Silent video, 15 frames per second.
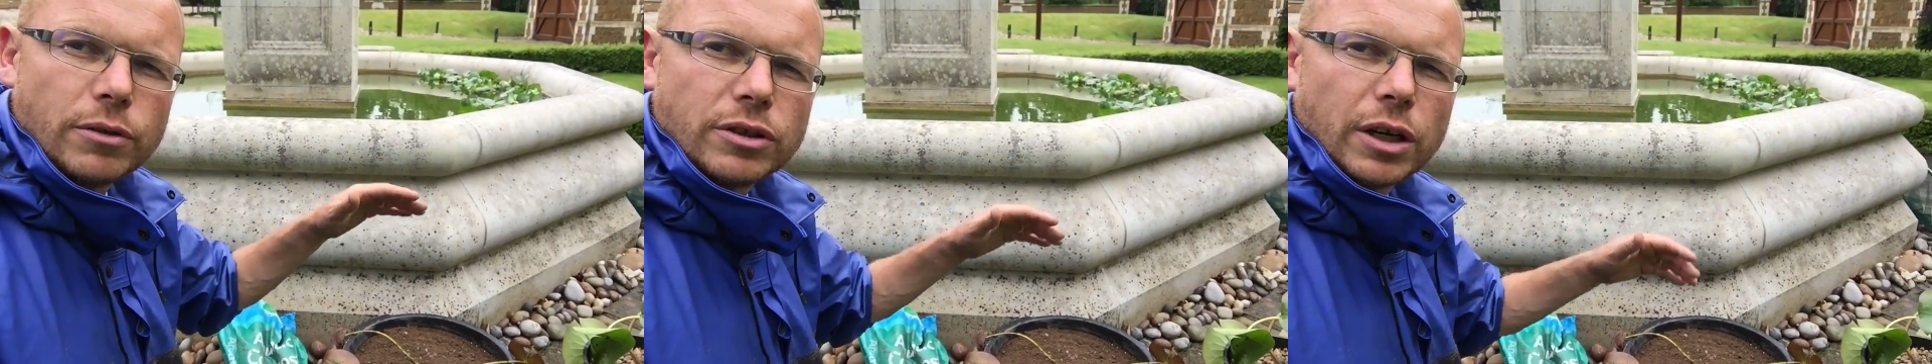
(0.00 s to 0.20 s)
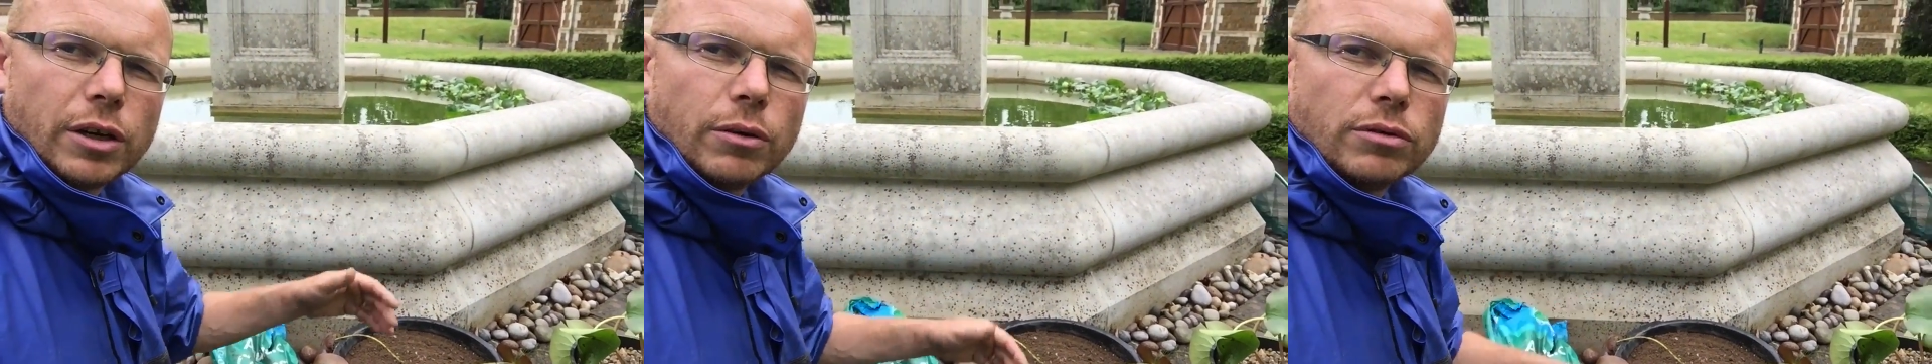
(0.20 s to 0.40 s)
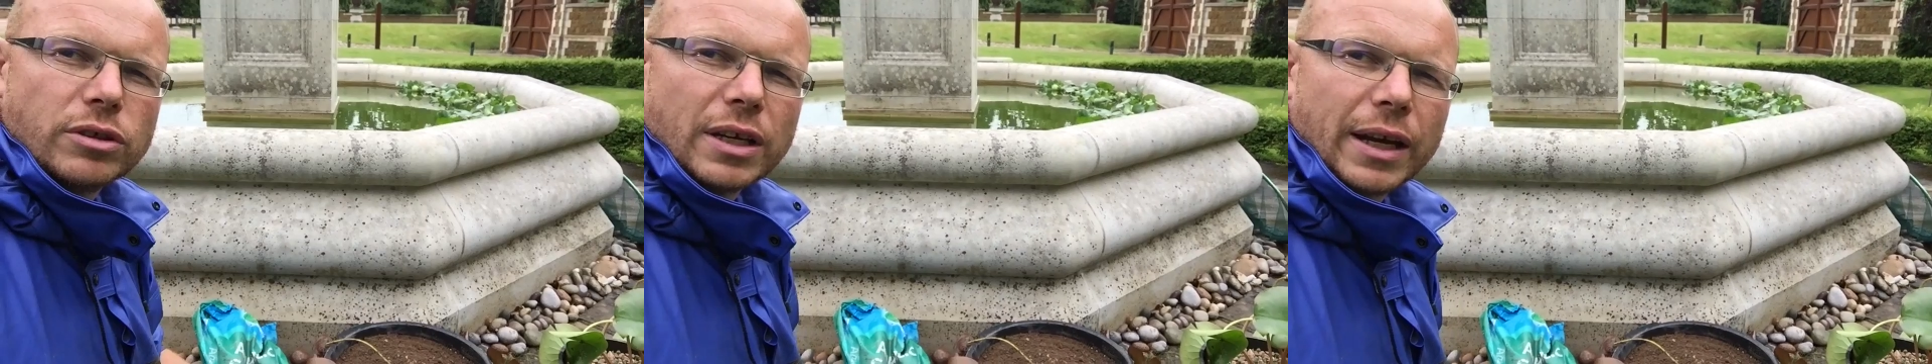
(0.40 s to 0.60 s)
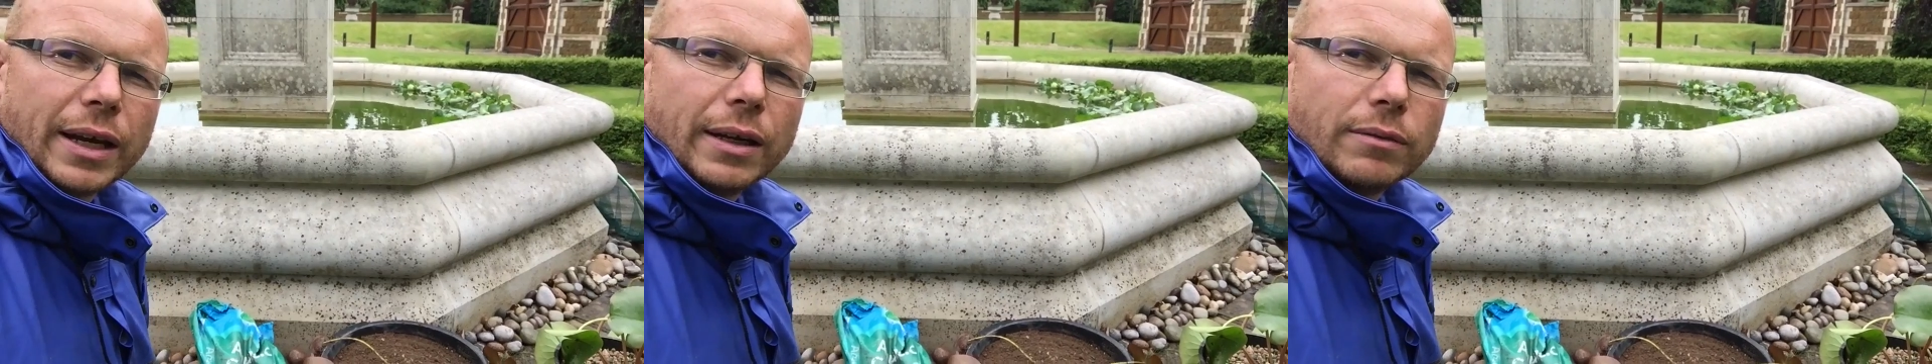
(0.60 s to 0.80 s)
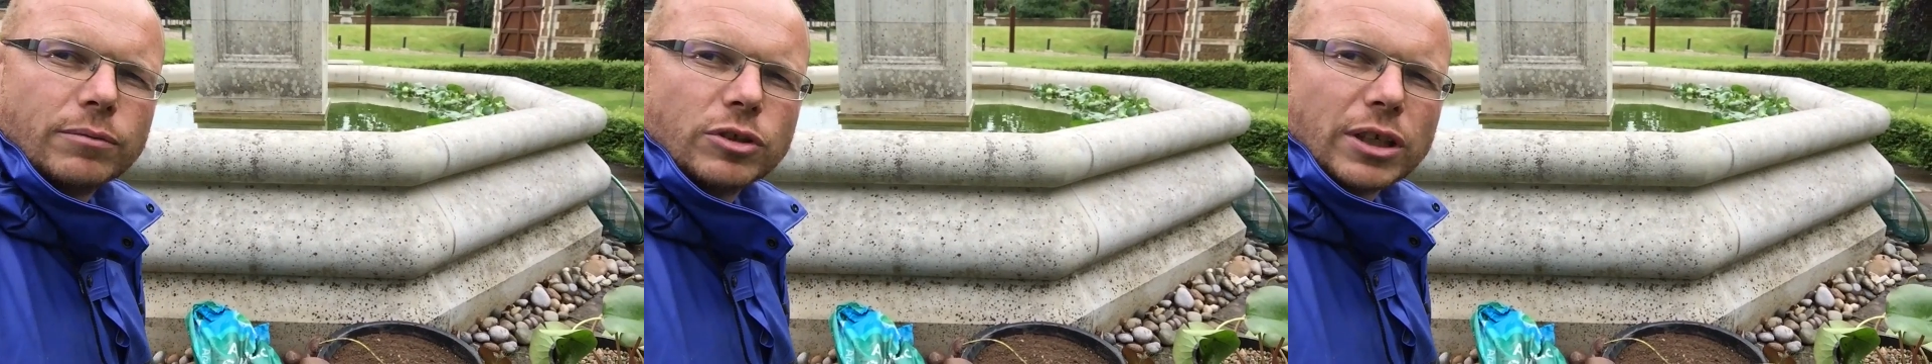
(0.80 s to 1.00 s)
So you'll see
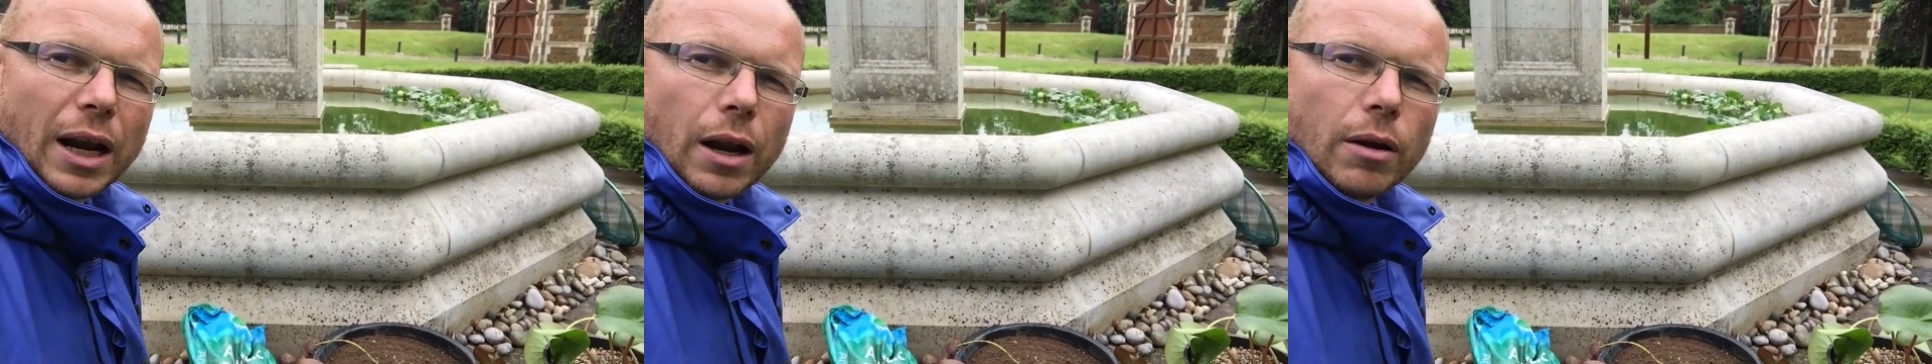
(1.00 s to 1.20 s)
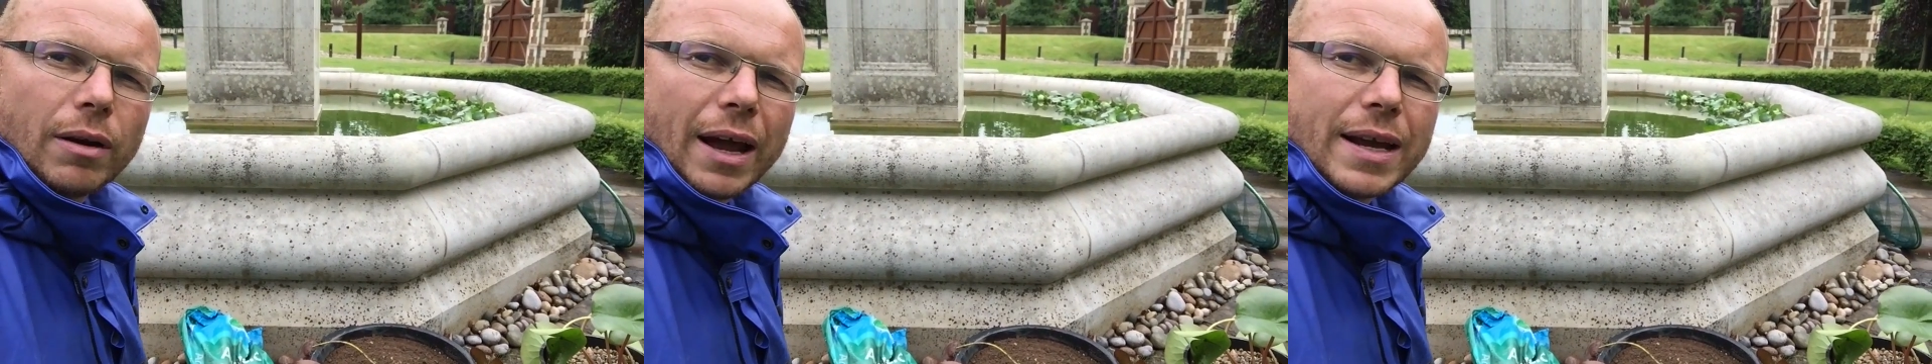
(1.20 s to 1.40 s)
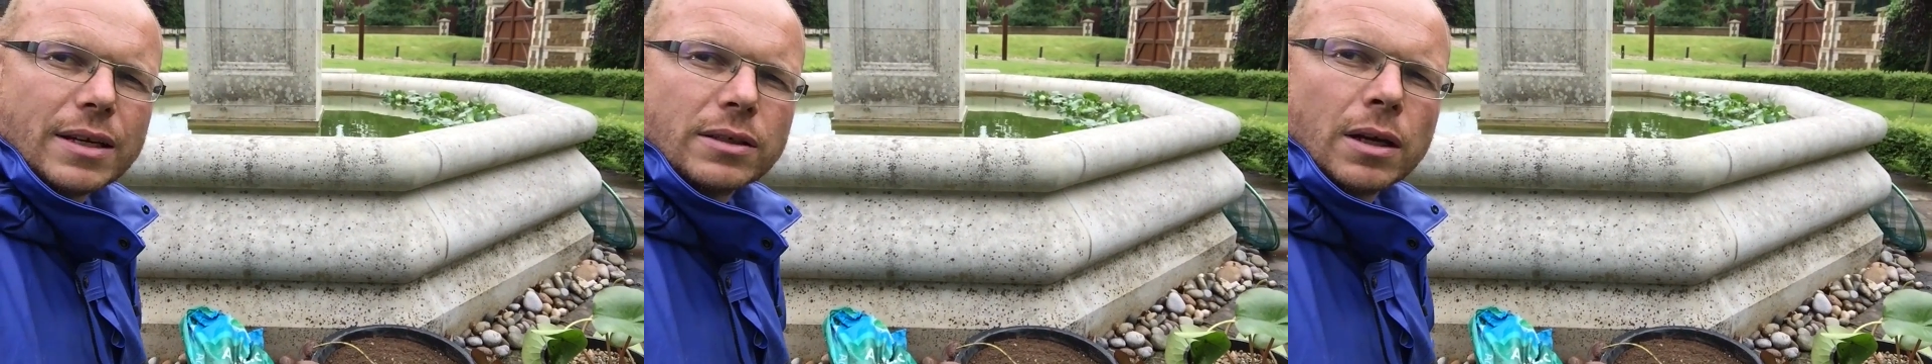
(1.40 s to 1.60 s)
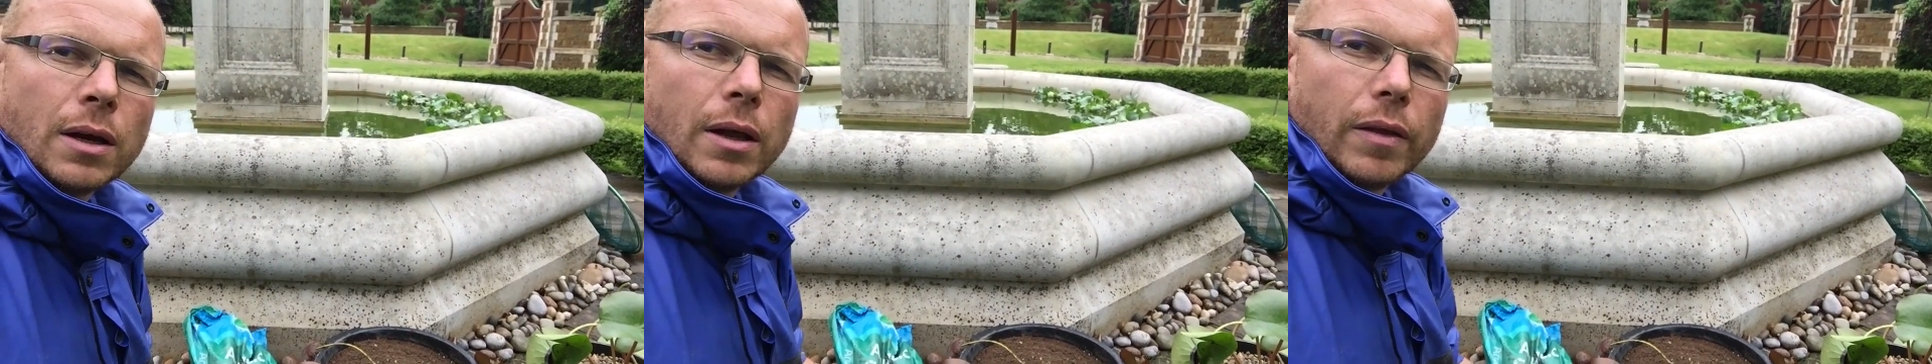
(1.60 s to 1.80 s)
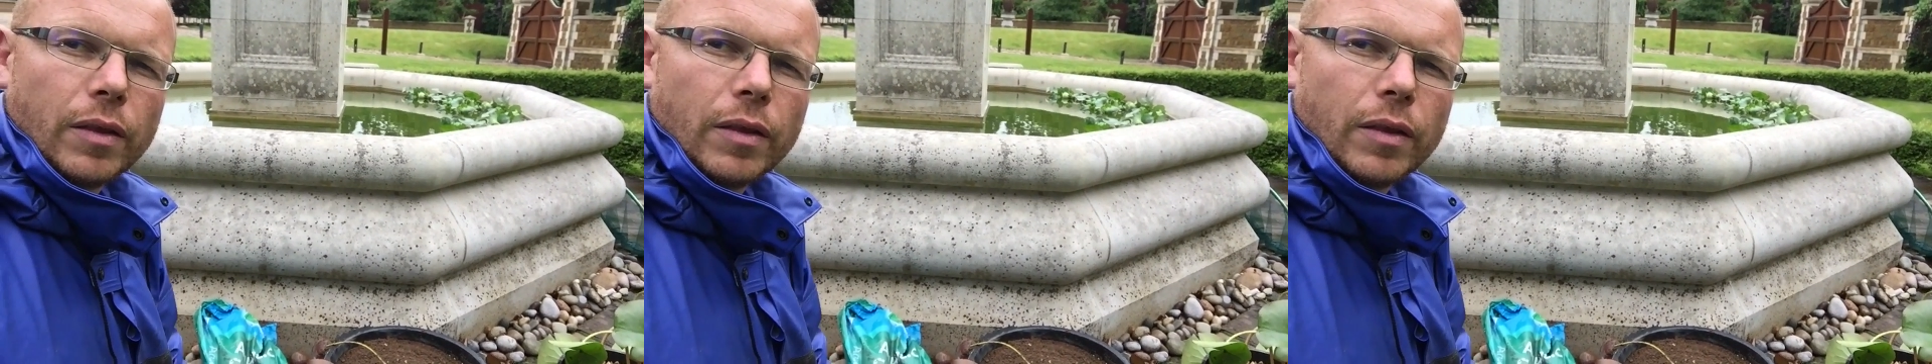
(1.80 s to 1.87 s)
in shallow lakes